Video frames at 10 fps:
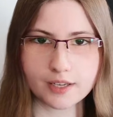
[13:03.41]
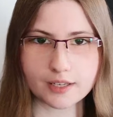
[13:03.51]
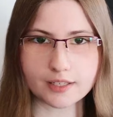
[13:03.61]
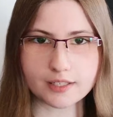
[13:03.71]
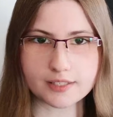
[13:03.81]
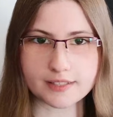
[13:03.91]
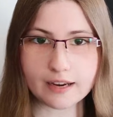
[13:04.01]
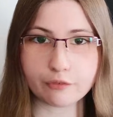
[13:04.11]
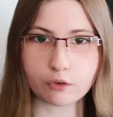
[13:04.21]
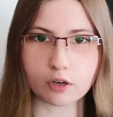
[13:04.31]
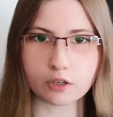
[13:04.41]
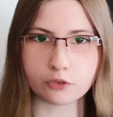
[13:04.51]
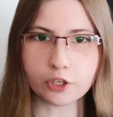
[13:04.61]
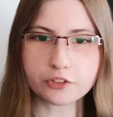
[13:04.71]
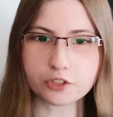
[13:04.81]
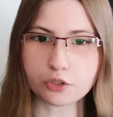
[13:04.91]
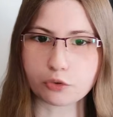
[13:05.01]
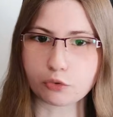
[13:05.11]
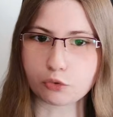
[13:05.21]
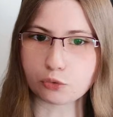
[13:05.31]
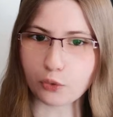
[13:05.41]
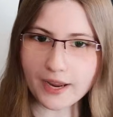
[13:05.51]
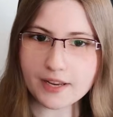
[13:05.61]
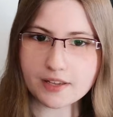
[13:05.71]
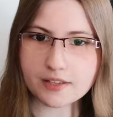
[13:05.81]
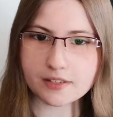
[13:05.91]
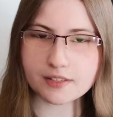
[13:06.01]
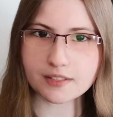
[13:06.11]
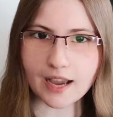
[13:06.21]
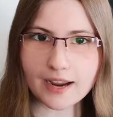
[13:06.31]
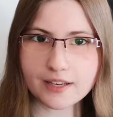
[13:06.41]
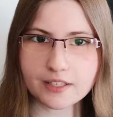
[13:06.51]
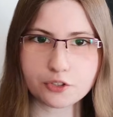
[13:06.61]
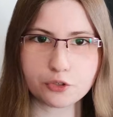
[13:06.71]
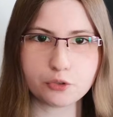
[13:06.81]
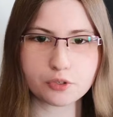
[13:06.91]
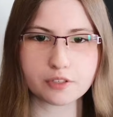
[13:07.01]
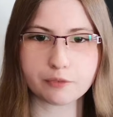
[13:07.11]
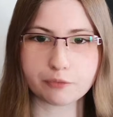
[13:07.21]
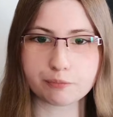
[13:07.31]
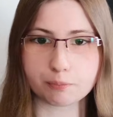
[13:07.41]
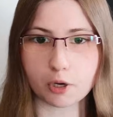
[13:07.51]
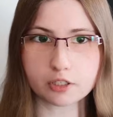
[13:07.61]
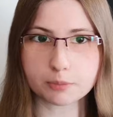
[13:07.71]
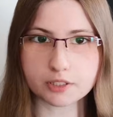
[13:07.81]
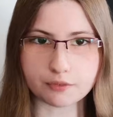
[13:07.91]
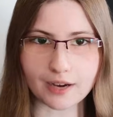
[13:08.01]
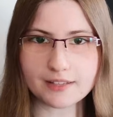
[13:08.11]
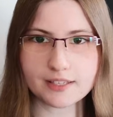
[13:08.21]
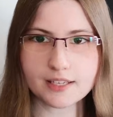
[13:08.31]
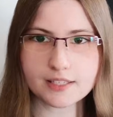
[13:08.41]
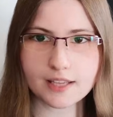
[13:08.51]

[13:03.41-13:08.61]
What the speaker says: It is therefore not the greatest idea to use it with portable devices.